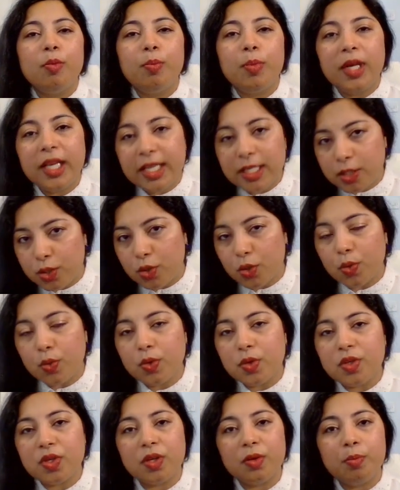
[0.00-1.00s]
Please
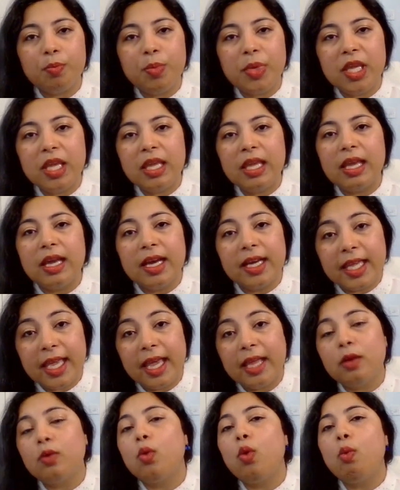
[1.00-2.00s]
don't be
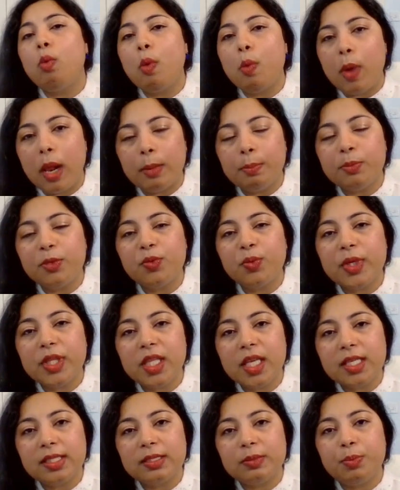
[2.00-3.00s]
again overwhelmed with
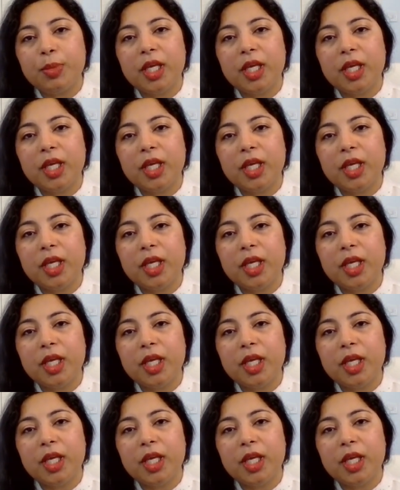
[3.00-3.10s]
this,